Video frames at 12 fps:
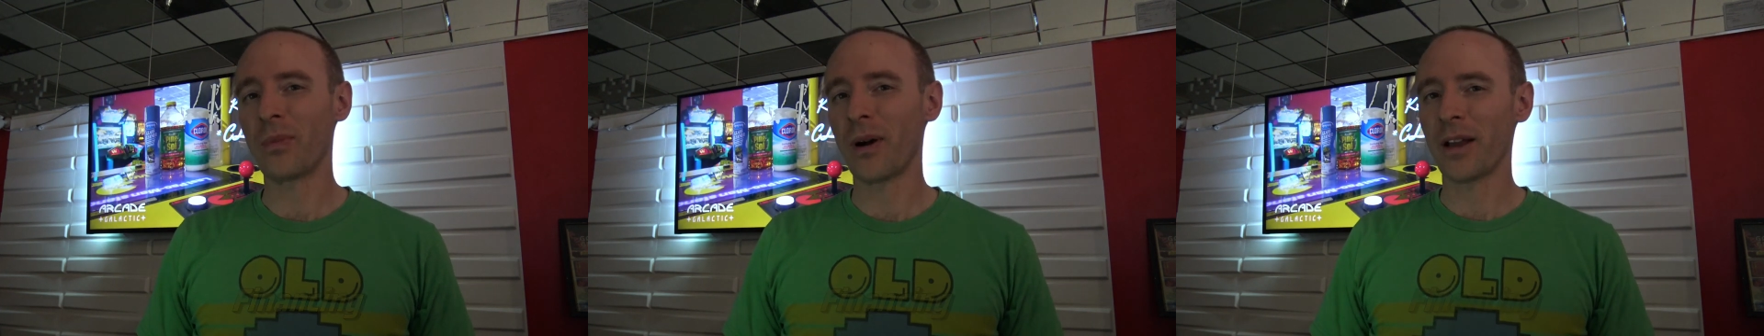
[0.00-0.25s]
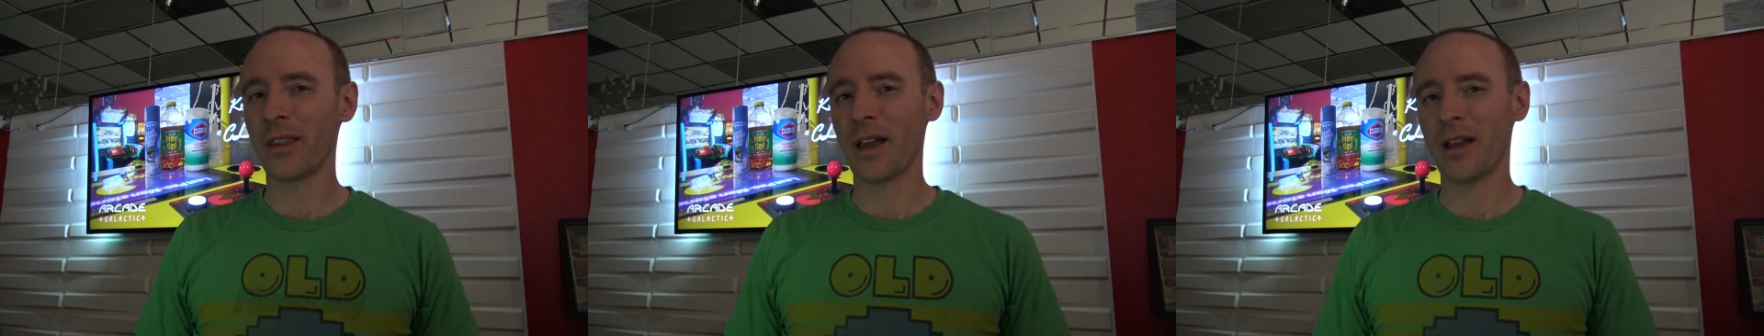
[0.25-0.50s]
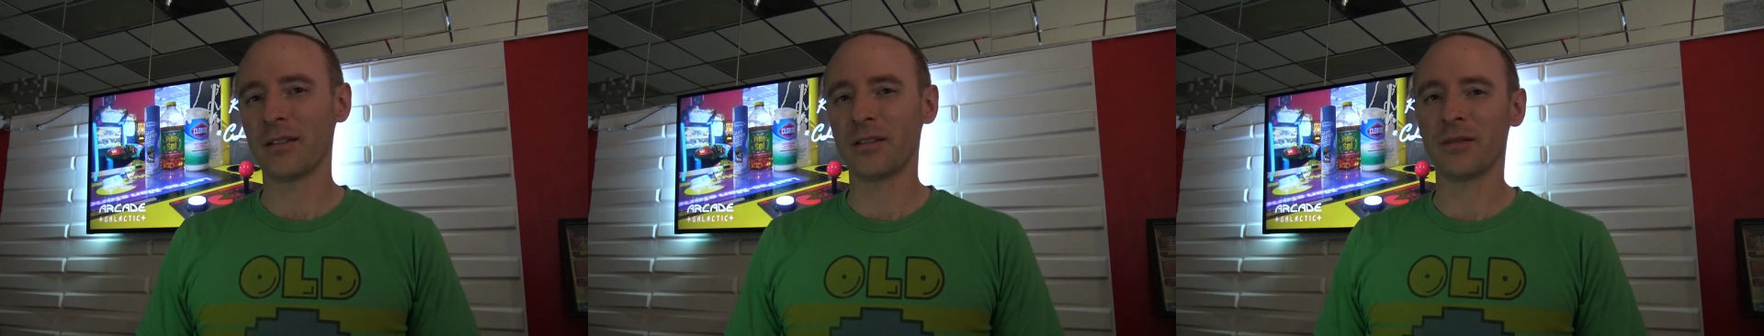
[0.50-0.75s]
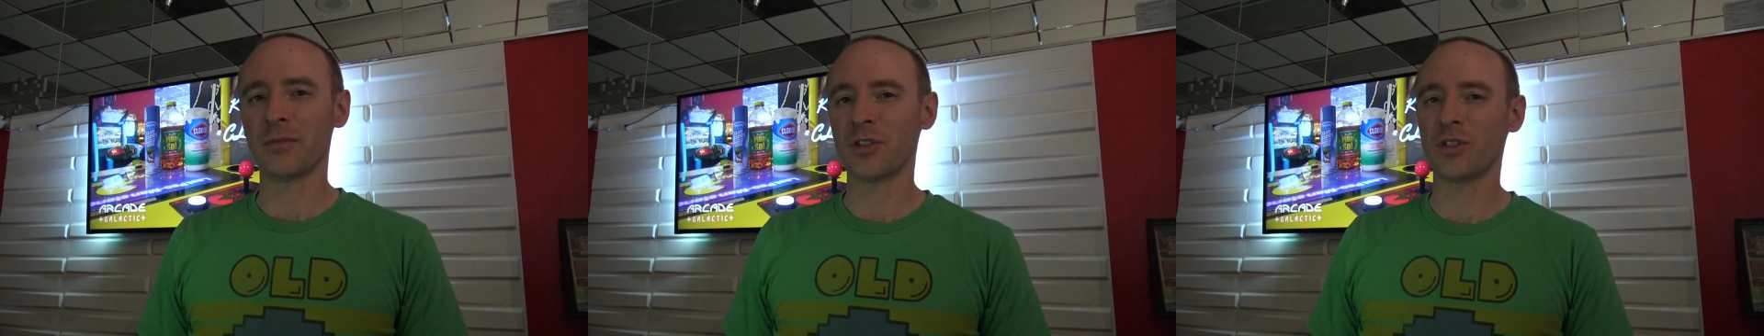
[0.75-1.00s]
buy
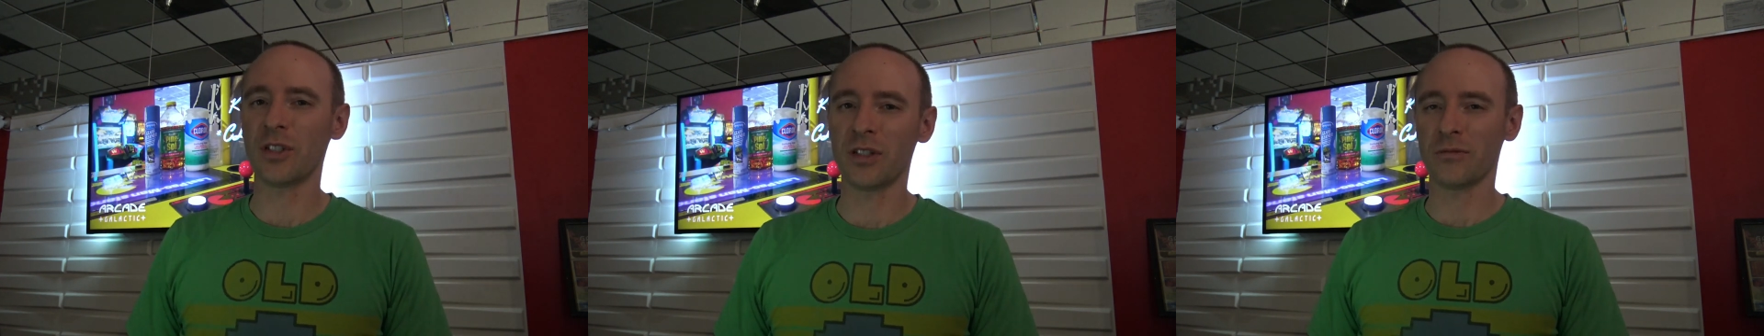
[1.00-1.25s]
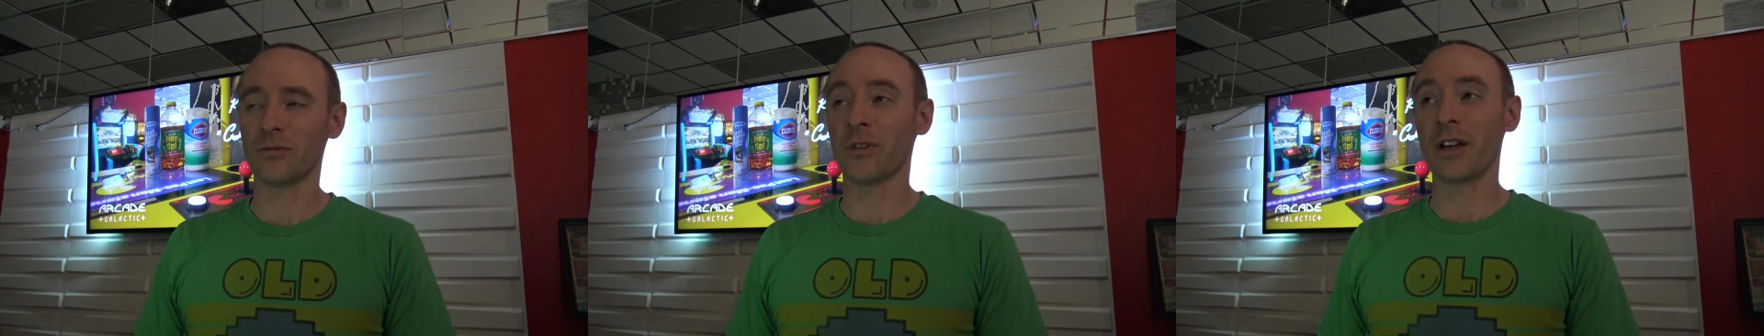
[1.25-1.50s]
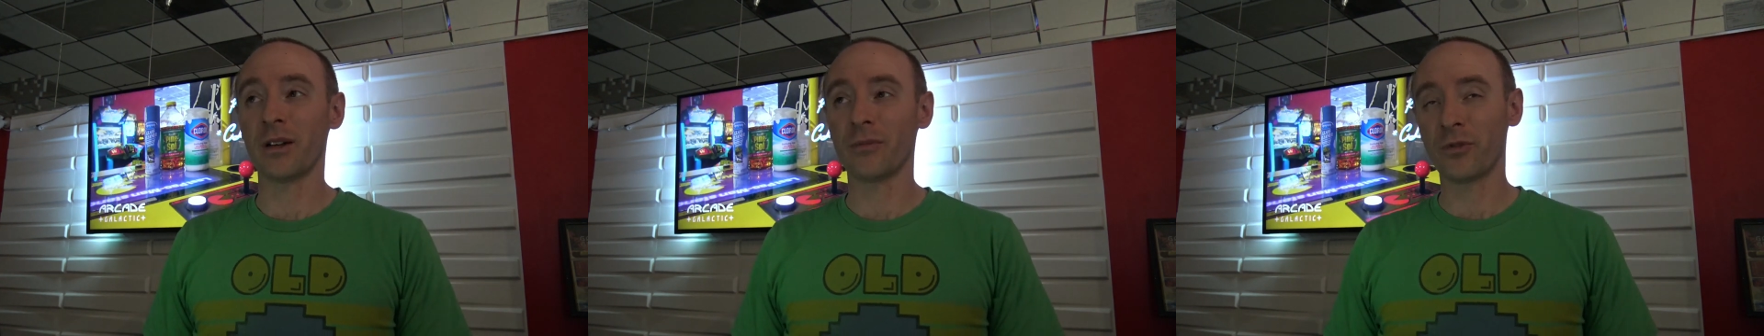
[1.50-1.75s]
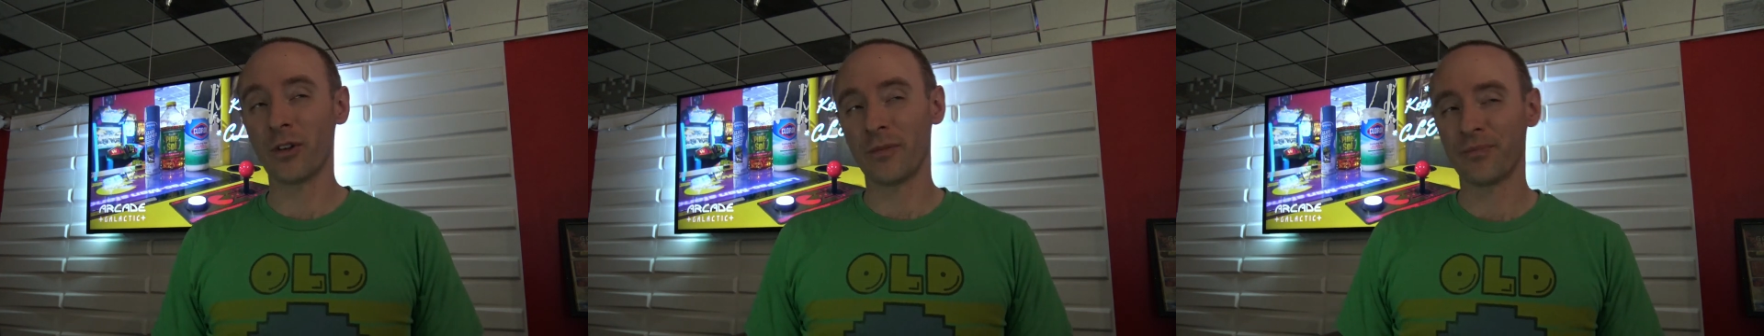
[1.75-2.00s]
that machine right up
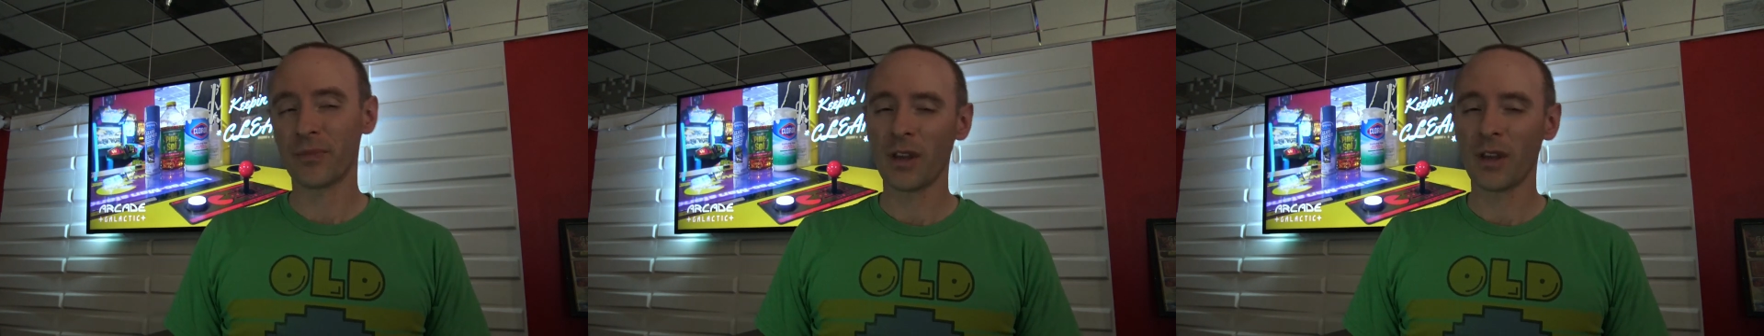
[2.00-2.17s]
front.